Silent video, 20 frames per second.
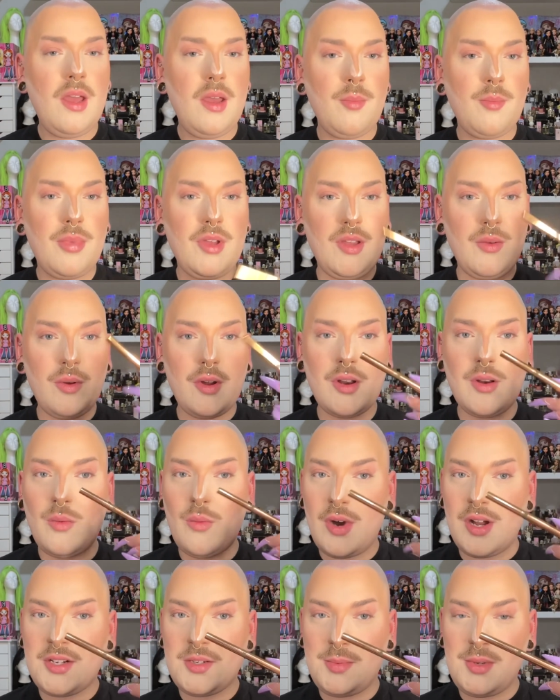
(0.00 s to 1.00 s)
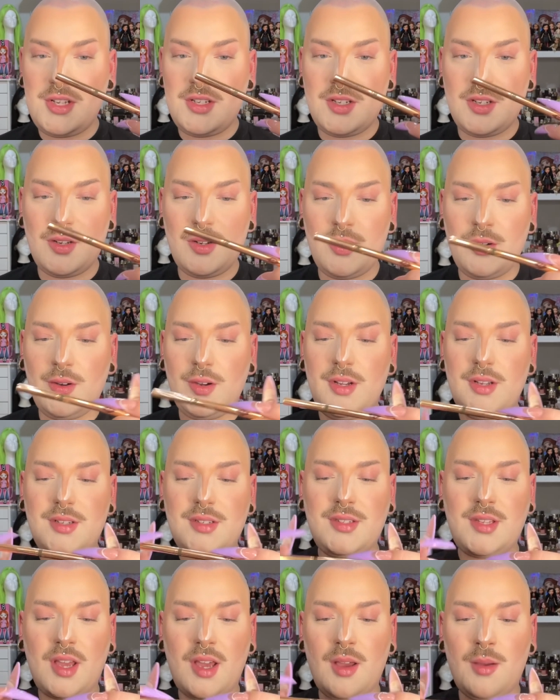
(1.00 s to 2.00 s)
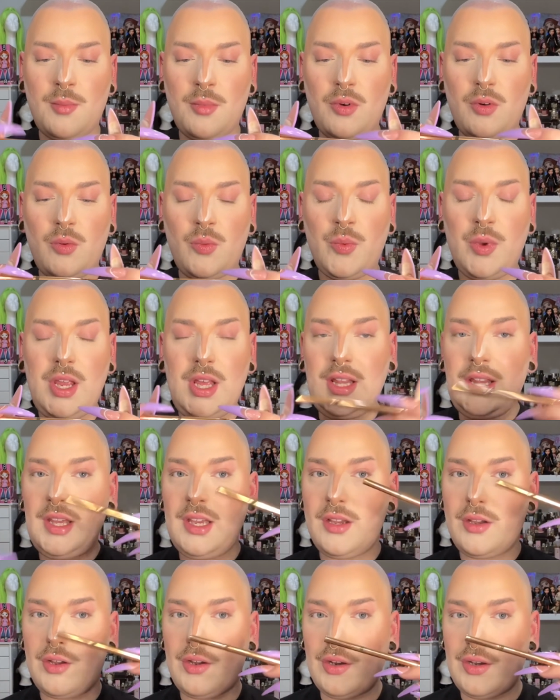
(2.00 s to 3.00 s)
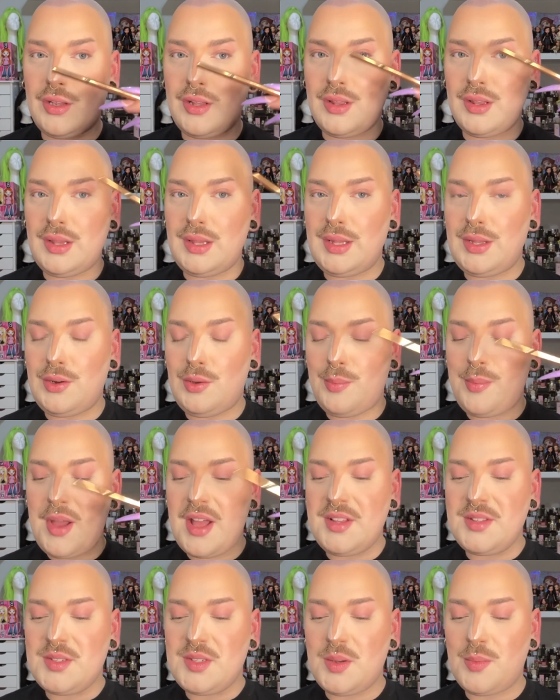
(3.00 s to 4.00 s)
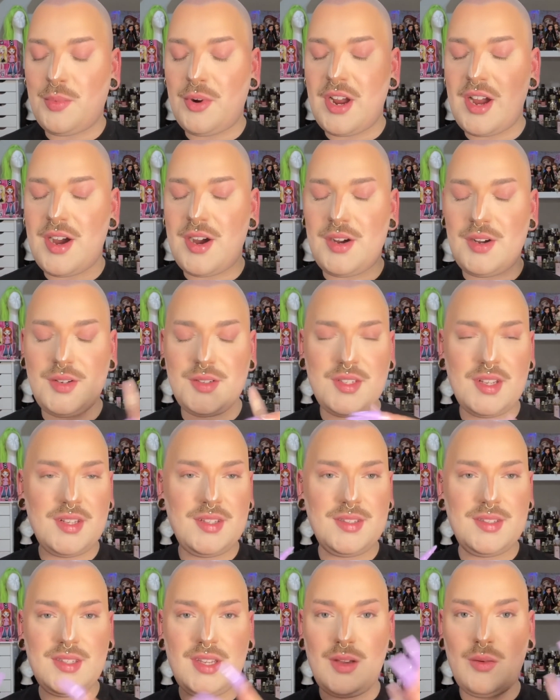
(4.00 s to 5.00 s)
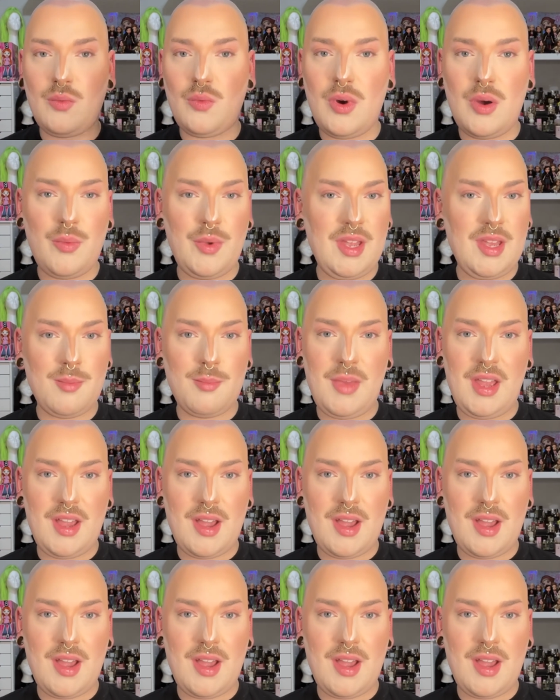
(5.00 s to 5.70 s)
But you are going to watch me do some really good little pencil brows and see what we can make